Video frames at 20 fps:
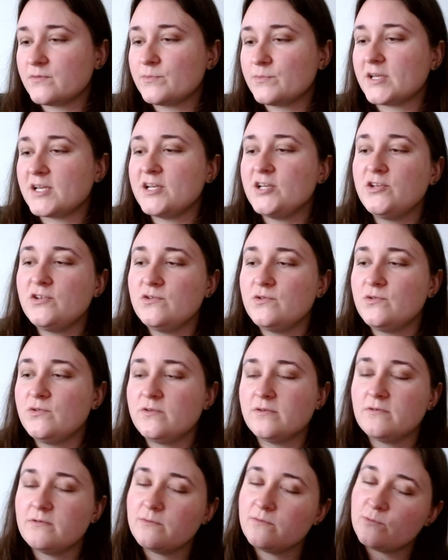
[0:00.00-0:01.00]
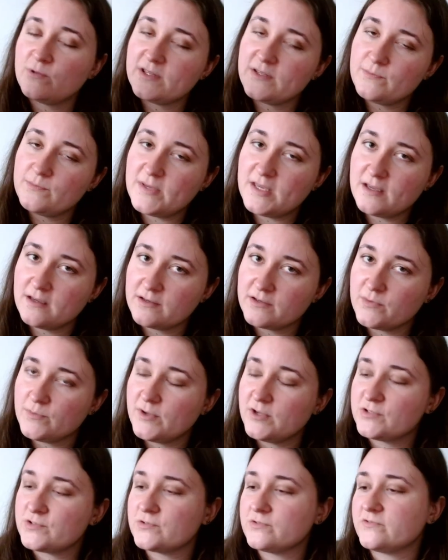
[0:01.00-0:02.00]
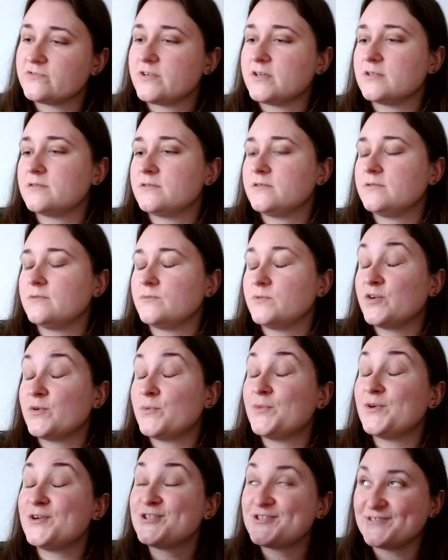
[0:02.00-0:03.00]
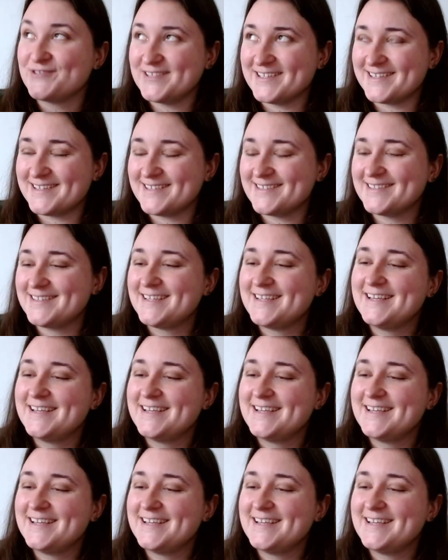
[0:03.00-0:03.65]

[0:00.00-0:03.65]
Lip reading: But I knew, with it being a commercial yarn,